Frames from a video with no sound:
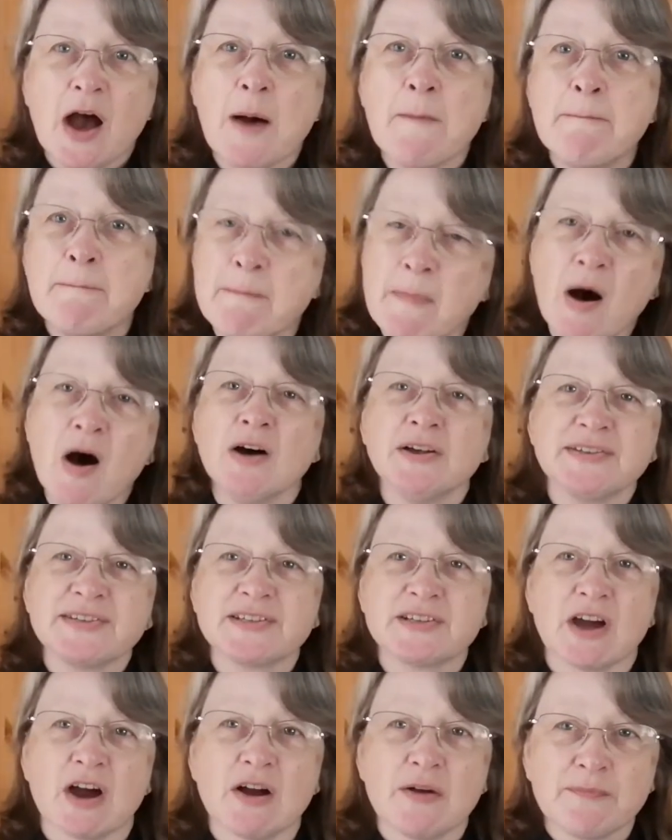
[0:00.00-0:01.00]
A
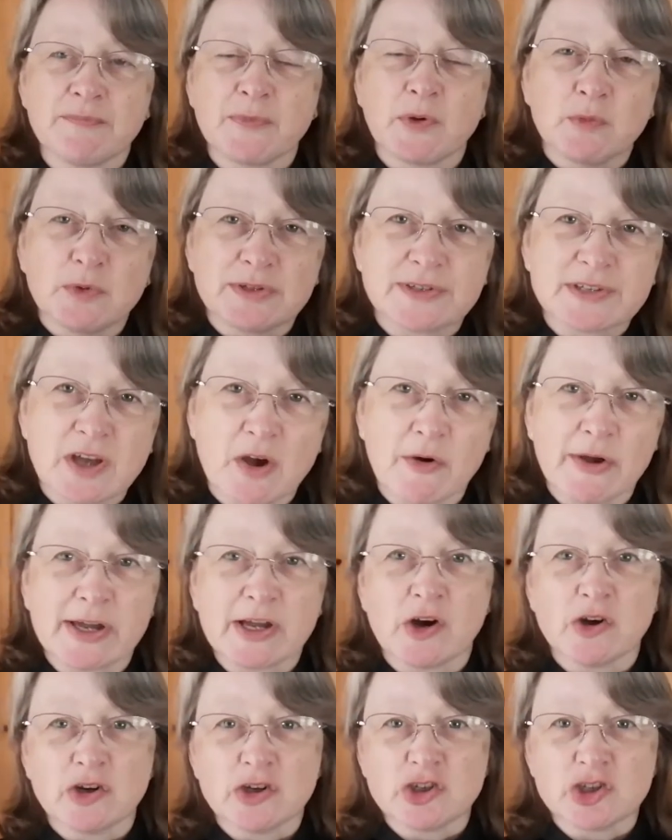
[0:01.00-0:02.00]
master was
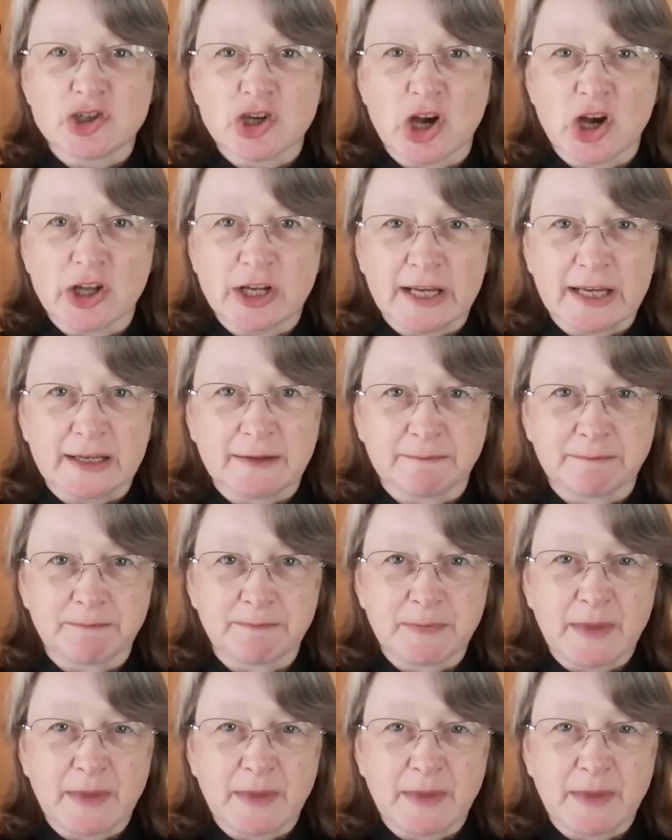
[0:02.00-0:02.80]
going on a journey,